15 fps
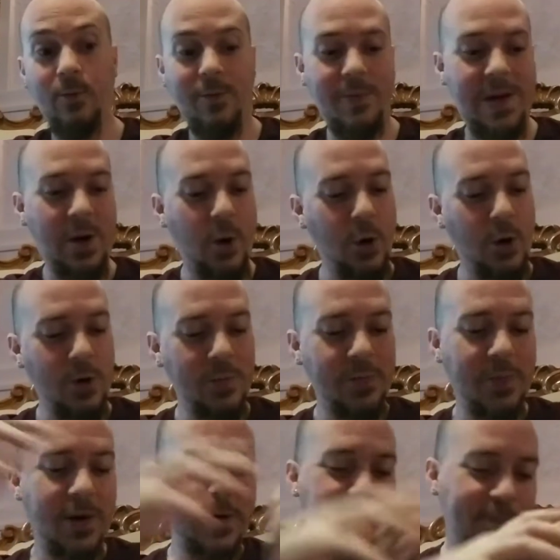would be hurt,
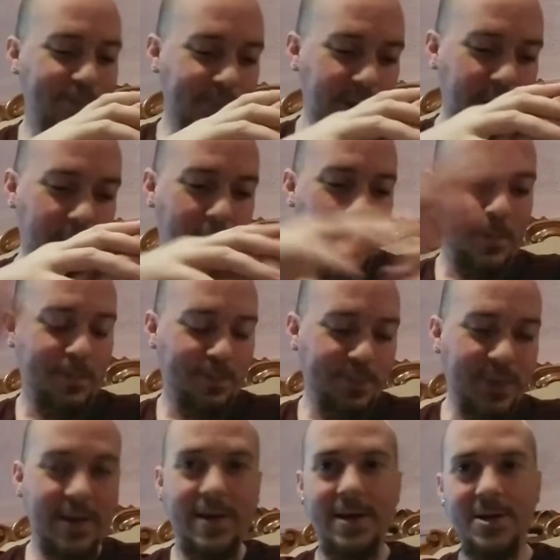but, you know,
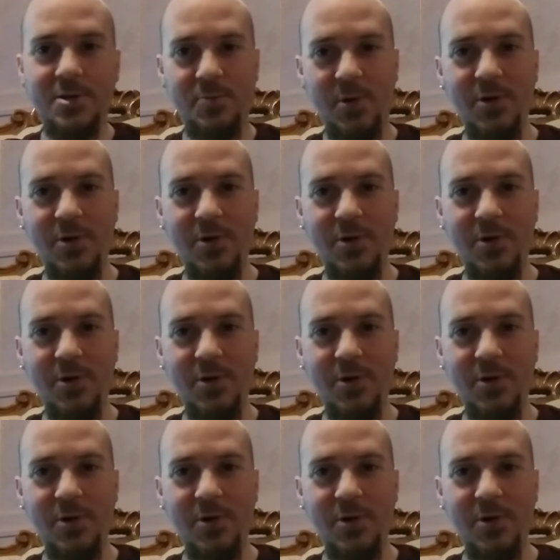kids'